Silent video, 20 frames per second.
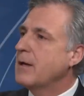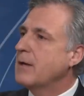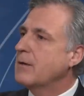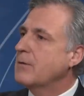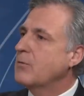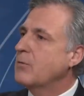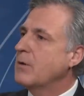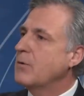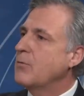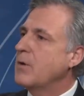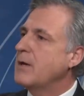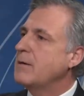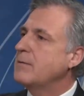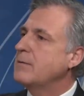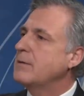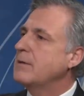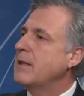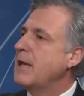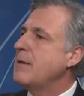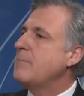When
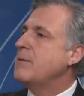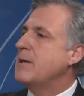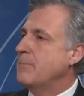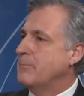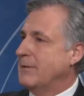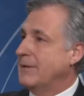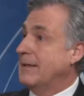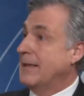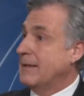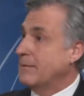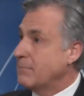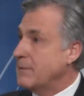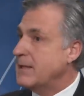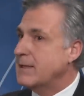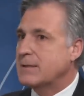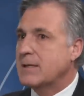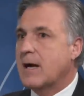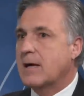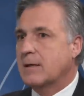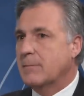lay people like me
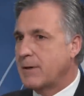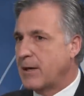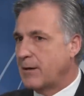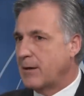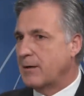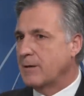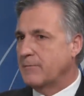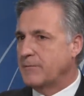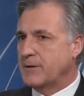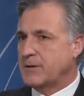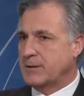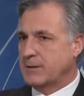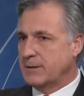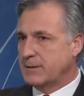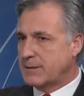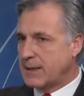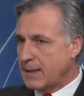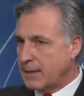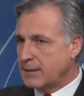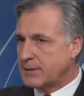talk about artificial
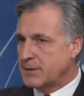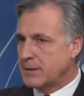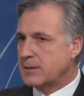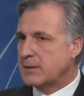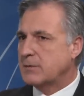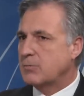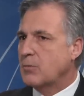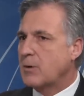intelligence,